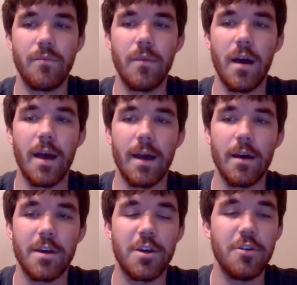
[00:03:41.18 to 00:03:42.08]

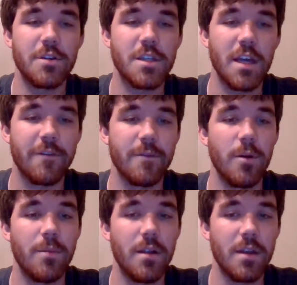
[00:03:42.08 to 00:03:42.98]
a huge thing for
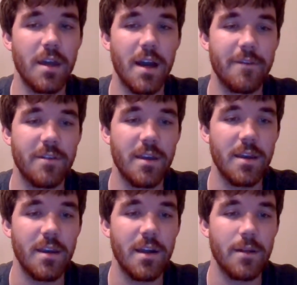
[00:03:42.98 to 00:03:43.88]
mobility I've
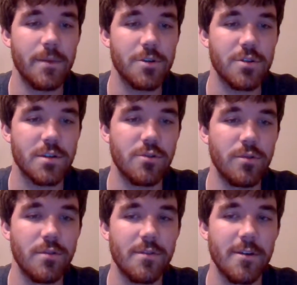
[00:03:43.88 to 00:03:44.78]
seen in elementary
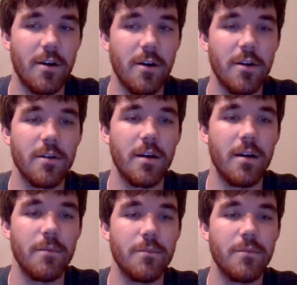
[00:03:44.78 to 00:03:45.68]
schools
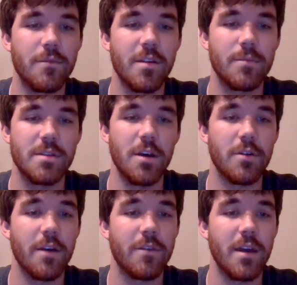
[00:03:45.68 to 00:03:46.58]
are they'll
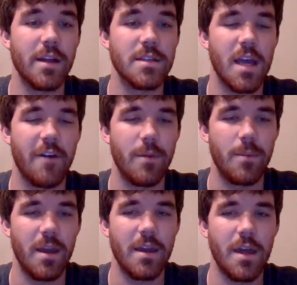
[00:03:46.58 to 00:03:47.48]
give kids that have
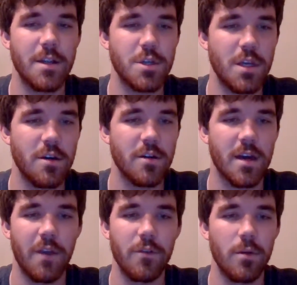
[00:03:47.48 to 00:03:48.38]
maybe ADHD or
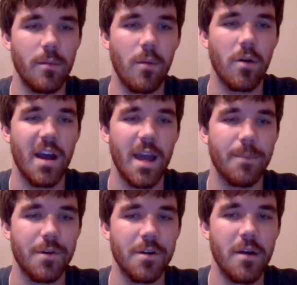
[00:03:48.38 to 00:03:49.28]
kind of a little bit more
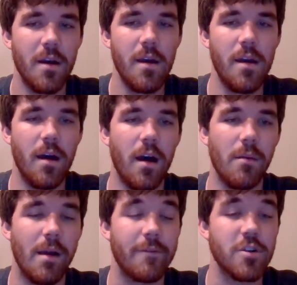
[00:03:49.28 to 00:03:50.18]
hyper,
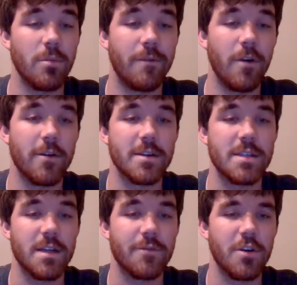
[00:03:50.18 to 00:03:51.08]
have trouble
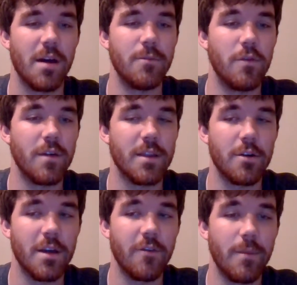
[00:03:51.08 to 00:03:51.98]
focusing if they're not moving.
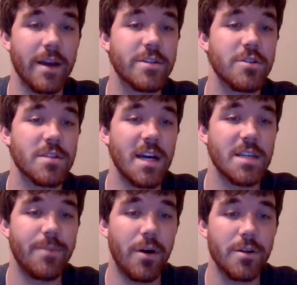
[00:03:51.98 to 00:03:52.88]
They'll give them exercise
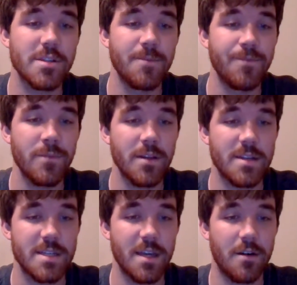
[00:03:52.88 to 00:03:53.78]
balls
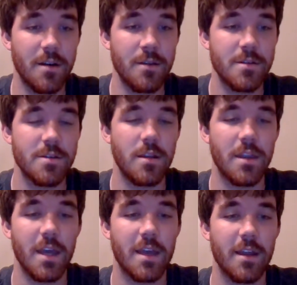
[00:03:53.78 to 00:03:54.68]
to sit on so that
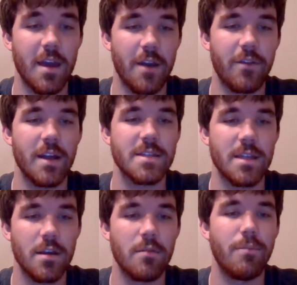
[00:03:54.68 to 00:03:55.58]
they can kind of like
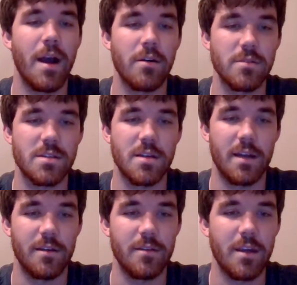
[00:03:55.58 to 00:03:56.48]
sit there and bounce
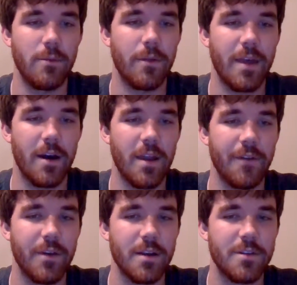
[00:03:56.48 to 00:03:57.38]
silently without
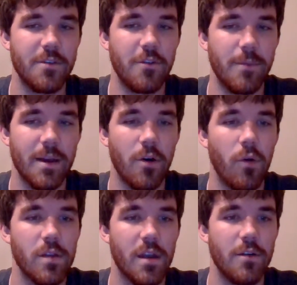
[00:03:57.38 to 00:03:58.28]
having to make a
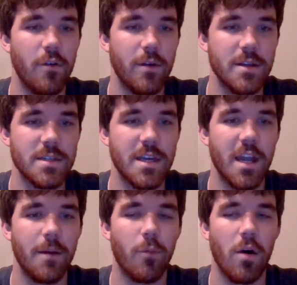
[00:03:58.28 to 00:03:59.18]
whole lot of noise, get
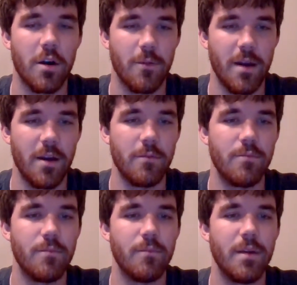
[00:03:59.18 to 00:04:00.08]
up, walk
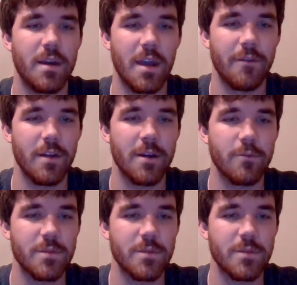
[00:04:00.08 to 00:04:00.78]
around, be kind of like